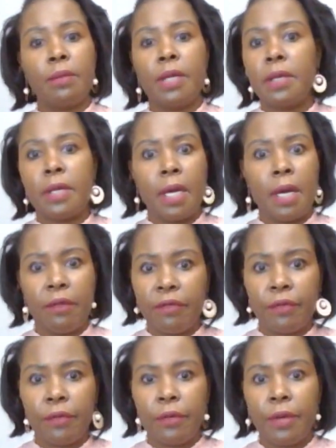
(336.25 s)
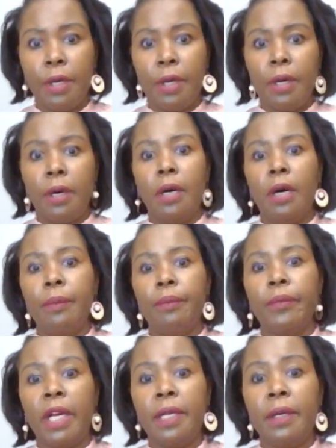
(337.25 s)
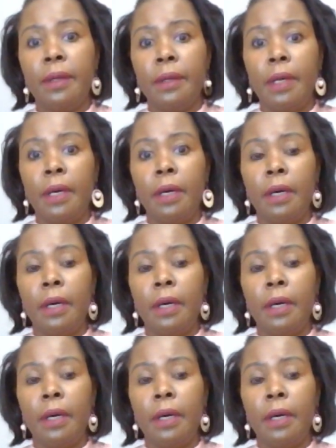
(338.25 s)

and then they have an